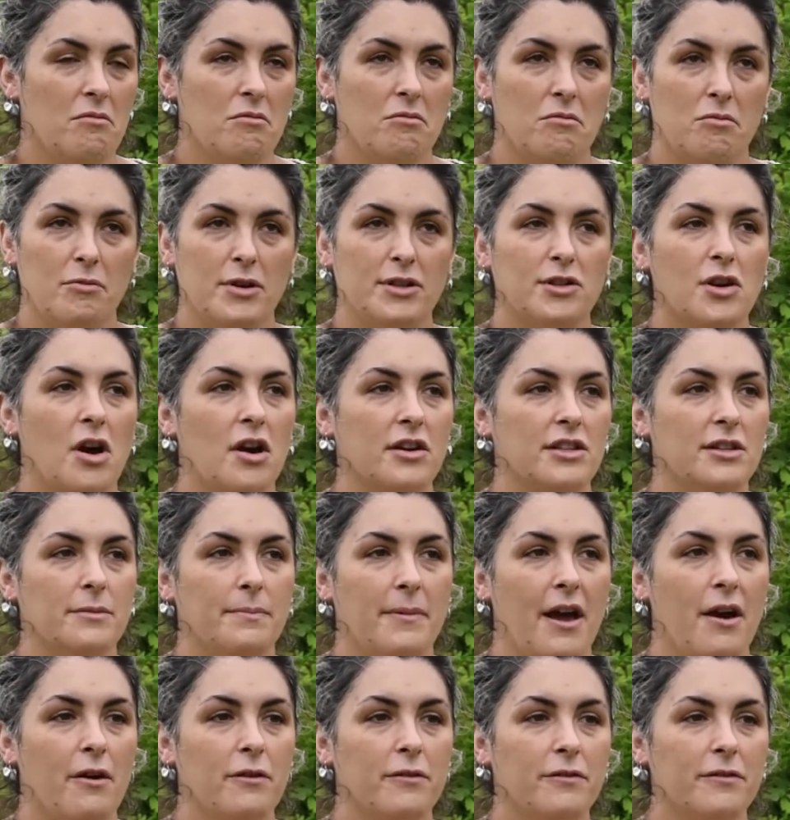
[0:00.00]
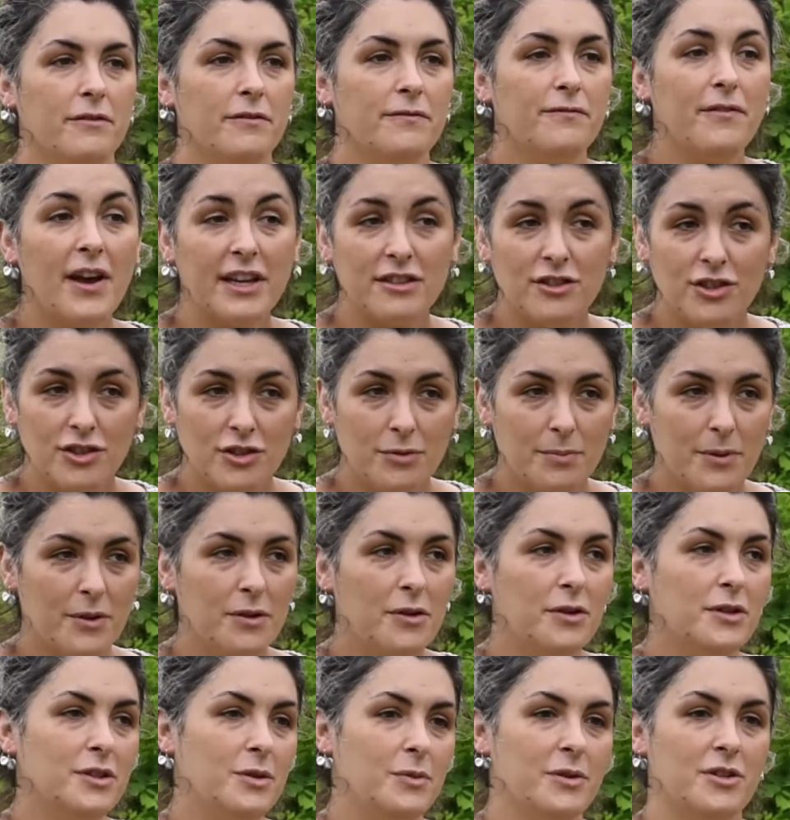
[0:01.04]
We talked about
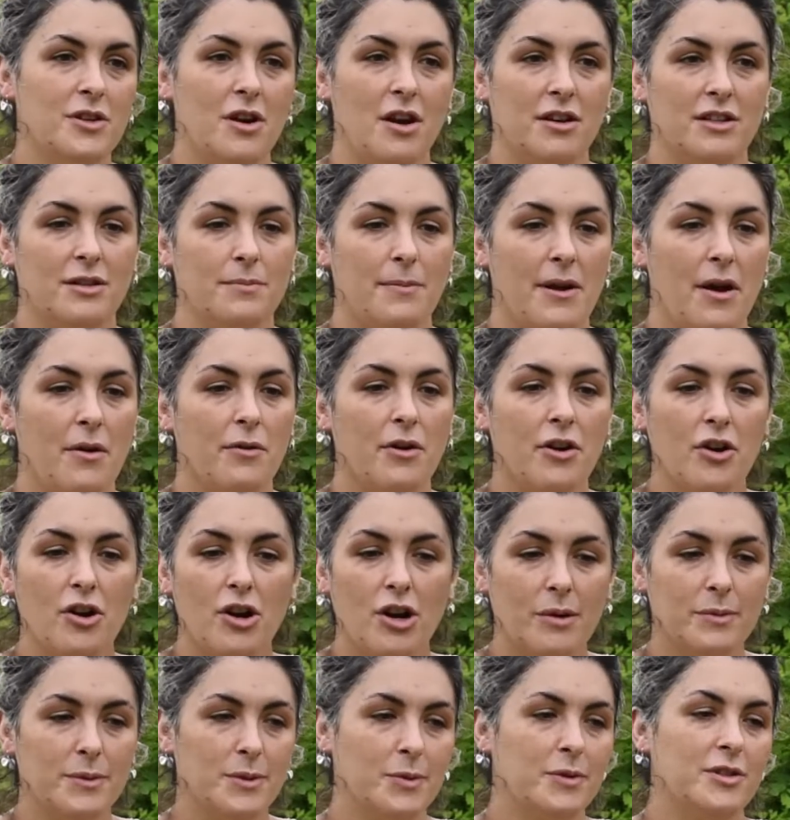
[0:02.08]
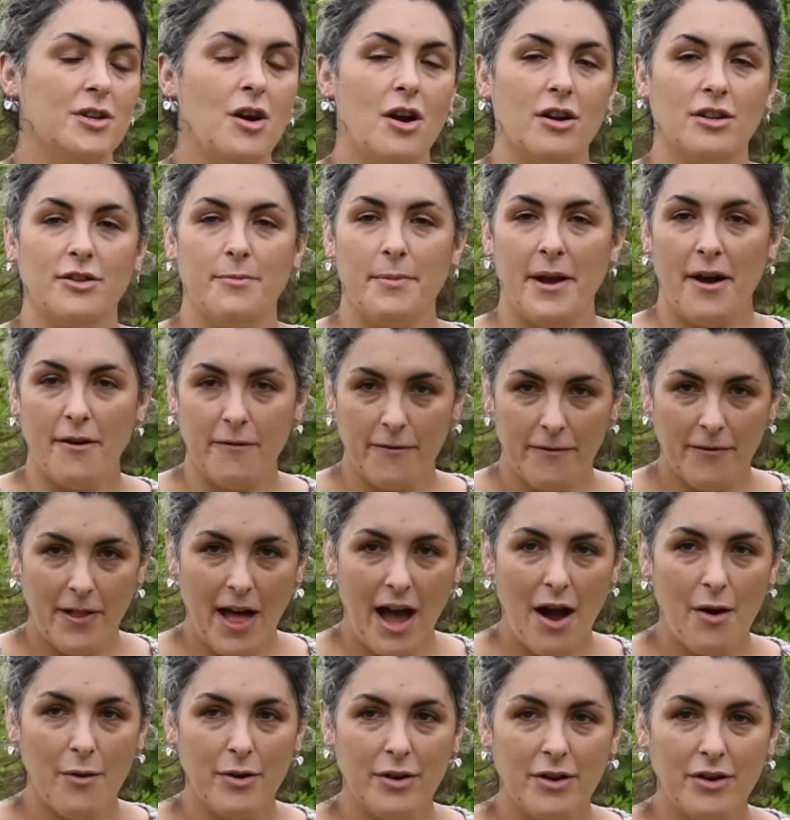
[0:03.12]
vegetables, we talked about herbs, we talked about
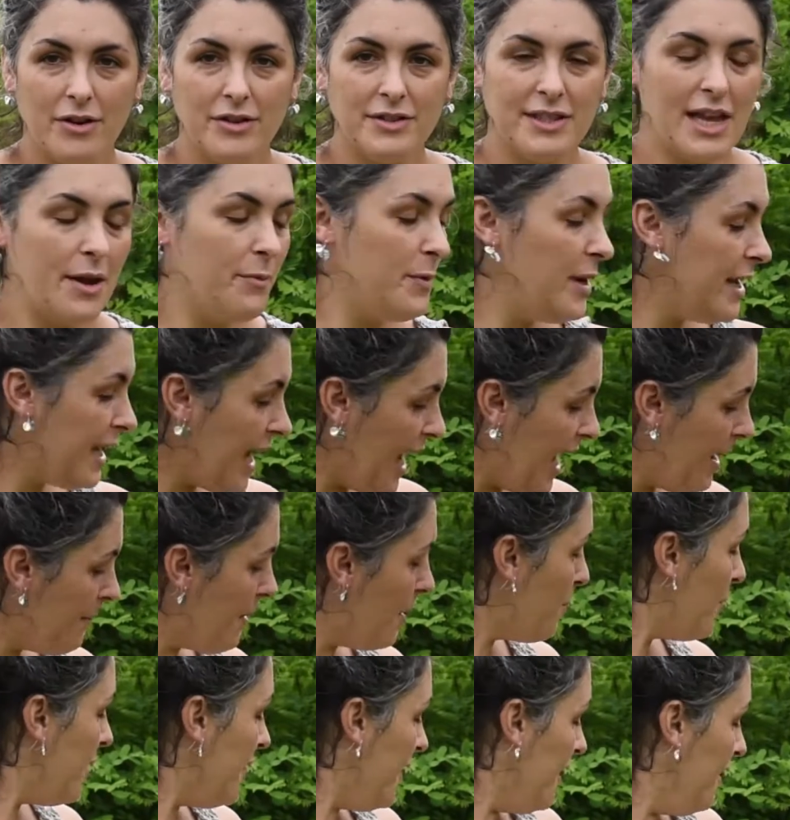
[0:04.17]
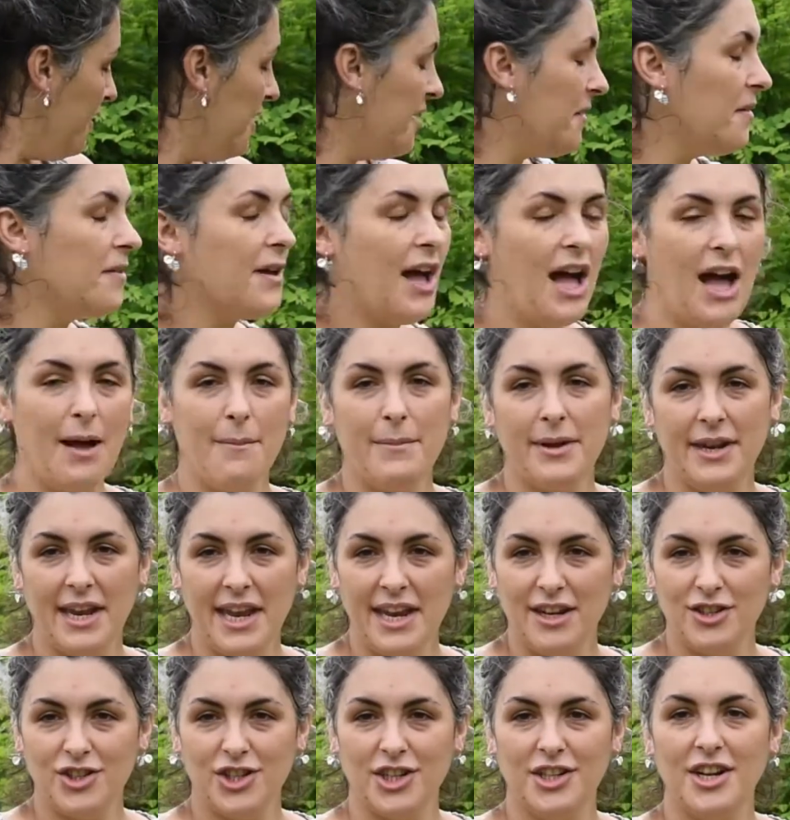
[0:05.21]
flowers, and we came up with a little
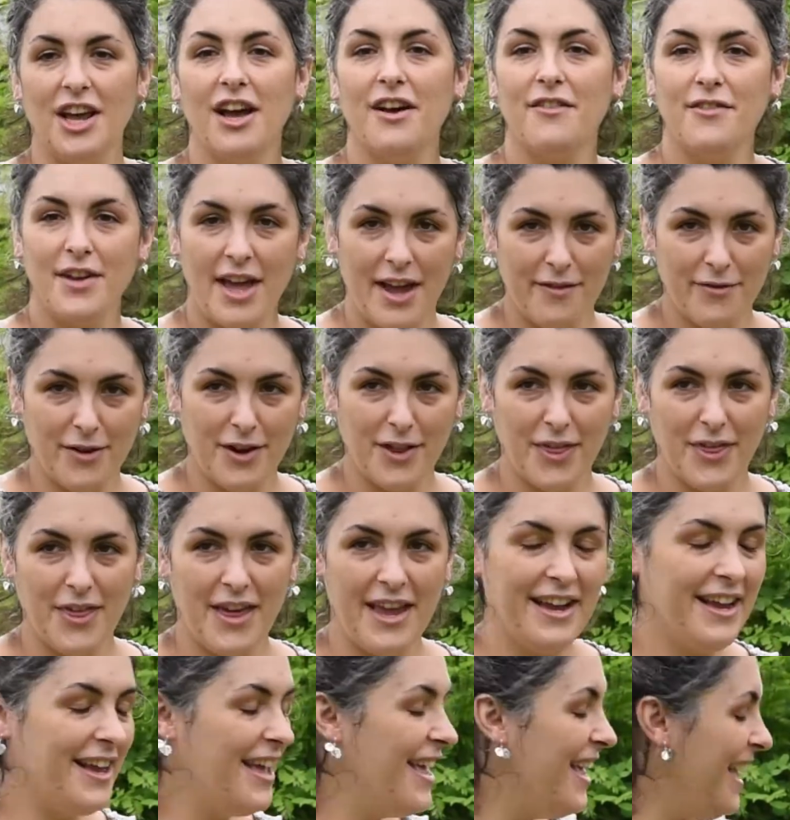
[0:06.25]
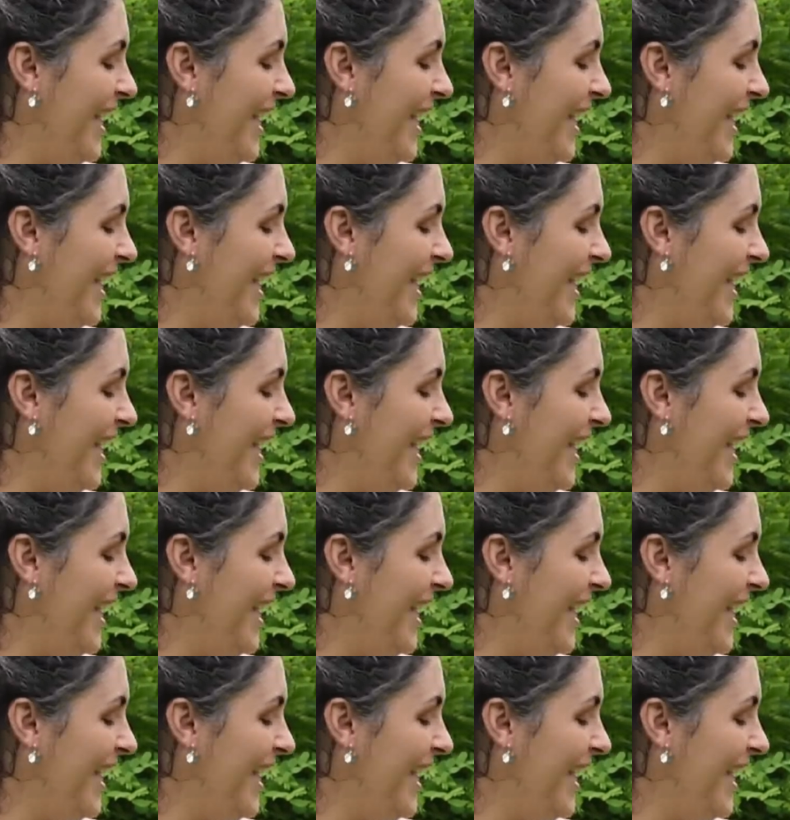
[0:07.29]
combination of everything.